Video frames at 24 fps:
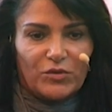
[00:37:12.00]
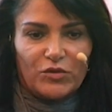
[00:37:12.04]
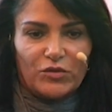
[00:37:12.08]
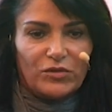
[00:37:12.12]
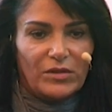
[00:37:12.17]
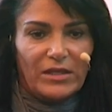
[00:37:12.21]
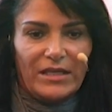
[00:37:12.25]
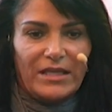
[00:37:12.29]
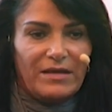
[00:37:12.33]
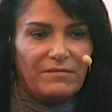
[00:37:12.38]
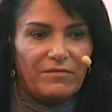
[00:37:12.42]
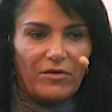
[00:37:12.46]

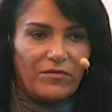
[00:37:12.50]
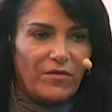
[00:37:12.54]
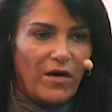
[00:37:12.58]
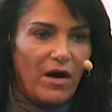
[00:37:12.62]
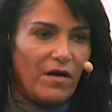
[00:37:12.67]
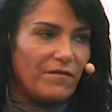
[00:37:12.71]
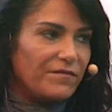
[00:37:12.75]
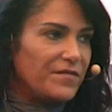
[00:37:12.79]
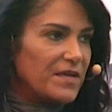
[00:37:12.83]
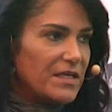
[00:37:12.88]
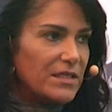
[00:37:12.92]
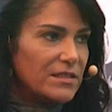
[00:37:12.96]
leave of
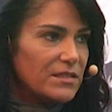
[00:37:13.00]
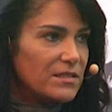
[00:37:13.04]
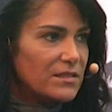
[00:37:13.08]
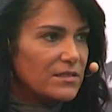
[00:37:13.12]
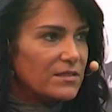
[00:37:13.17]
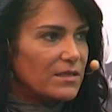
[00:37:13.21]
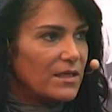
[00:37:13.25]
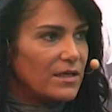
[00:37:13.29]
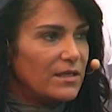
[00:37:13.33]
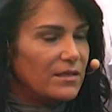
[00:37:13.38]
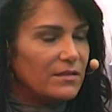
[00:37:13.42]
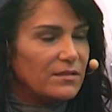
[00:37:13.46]

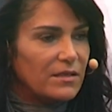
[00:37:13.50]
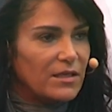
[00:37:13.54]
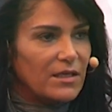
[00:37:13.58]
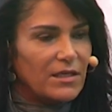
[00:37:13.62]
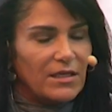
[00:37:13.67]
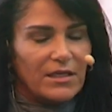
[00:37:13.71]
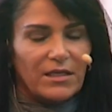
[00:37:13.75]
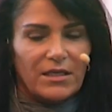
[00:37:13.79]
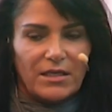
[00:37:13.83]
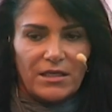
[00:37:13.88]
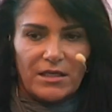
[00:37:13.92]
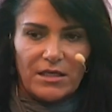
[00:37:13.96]
office, and
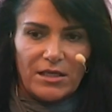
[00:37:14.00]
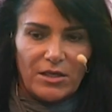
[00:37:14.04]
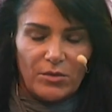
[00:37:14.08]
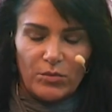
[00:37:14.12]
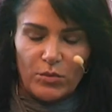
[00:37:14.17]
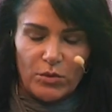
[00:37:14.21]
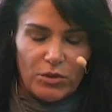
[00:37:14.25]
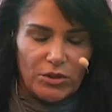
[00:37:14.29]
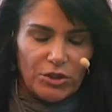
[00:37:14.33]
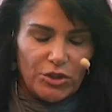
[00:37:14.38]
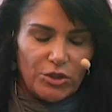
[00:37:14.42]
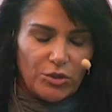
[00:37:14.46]
he
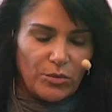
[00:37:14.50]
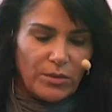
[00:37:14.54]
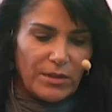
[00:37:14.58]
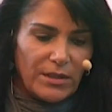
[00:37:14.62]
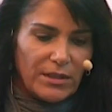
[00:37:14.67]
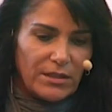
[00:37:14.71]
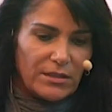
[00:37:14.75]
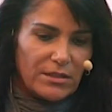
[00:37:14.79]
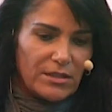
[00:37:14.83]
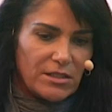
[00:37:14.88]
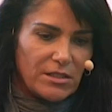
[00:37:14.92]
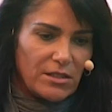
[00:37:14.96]
wouldn't do
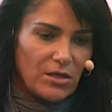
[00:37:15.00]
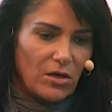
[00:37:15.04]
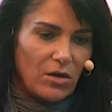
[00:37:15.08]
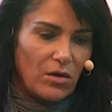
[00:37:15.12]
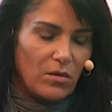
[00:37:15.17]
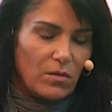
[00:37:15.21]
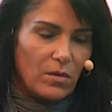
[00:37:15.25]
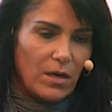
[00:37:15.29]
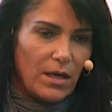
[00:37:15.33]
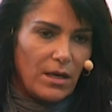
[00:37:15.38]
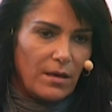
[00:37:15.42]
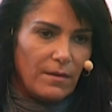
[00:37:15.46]
it.
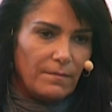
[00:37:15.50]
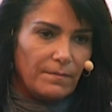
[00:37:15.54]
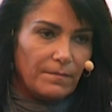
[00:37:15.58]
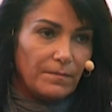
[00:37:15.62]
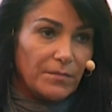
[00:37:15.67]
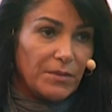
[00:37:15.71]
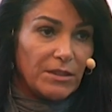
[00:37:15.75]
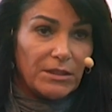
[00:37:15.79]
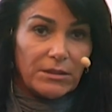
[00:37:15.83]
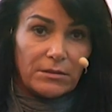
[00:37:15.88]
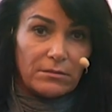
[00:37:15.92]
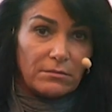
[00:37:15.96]
So,
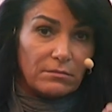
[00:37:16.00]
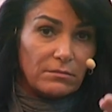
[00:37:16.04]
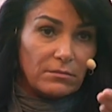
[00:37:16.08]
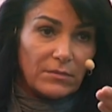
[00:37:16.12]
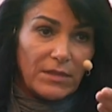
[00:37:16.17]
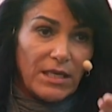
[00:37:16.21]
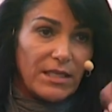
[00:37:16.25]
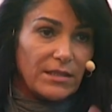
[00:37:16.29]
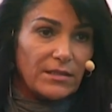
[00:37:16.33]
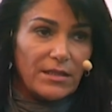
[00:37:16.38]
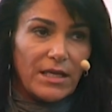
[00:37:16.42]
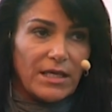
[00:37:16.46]
but
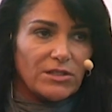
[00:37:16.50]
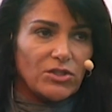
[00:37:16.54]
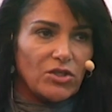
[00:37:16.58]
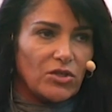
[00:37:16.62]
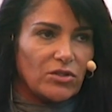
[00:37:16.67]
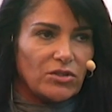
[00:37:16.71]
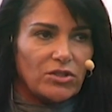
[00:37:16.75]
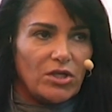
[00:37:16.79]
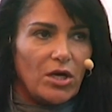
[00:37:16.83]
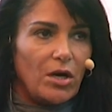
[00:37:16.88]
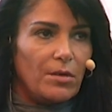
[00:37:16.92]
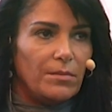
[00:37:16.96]
next
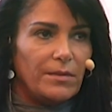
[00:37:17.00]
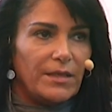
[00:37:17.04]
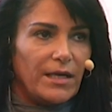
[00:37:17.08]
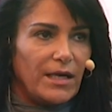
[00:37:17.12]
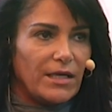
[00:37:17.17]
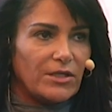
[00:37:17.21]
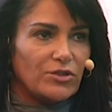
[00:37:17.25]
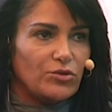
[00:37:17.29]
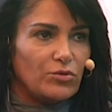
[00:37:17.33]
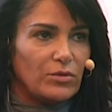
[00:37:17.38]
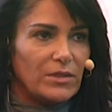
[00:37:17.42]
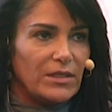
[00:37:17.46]
October,
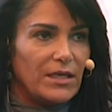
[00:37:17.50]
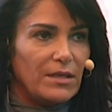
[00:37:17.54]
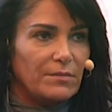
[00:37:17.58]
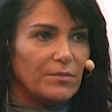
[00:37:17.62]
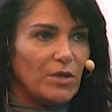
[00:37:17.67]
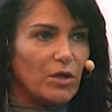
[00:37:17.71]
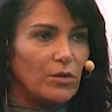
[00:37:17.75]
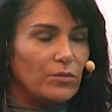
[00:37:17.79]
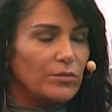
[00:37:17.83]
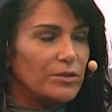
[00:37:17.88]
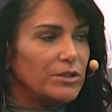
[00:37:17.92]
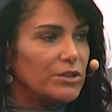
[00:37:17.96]
actually, I'm
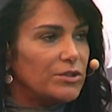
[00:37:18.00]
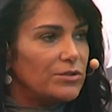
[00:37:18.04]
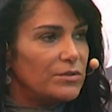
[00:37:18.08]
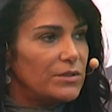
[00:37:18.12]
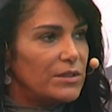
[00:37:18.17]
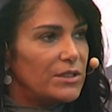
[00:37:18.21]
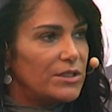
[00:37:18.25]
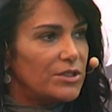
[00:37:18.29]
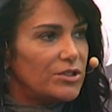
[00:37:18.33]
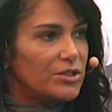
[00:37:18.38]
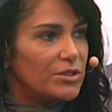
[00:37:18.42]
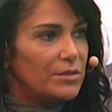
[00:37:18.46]
going to
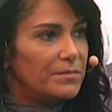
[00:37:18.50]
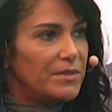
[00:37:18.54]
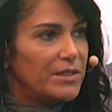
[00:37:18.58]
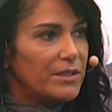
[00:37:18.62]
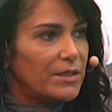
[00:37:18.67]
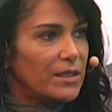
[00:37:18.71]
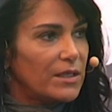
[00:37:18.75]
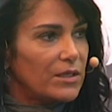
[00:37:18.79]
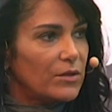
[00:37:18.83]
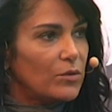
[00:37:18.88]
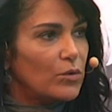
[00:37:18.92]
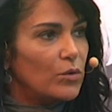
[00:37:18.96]
the
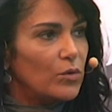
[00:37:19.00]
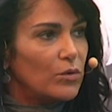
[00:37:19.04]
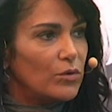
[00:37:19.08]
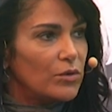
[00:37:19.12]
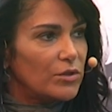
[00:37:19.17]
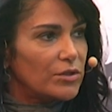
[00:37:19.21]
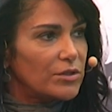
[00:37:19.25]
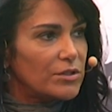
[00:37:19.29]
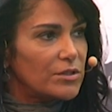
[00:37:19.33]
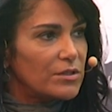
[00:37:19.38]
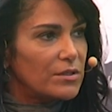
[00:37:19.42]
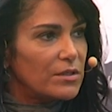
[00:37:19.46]
Inter-American
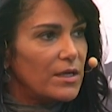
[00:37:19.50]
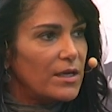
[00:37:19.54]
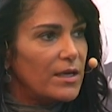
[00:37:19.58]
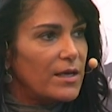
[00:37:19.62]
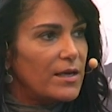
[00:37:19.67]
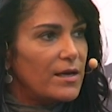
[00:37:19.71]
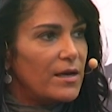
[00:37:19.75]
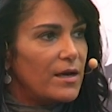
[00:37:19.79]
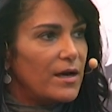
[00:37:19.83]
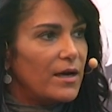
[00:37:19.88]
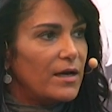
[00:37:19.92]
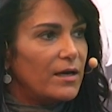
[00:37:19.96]
Court.
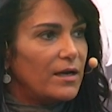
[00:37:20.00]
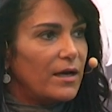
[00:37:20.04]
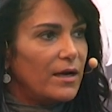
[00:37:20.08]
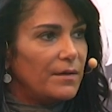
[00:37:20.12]
And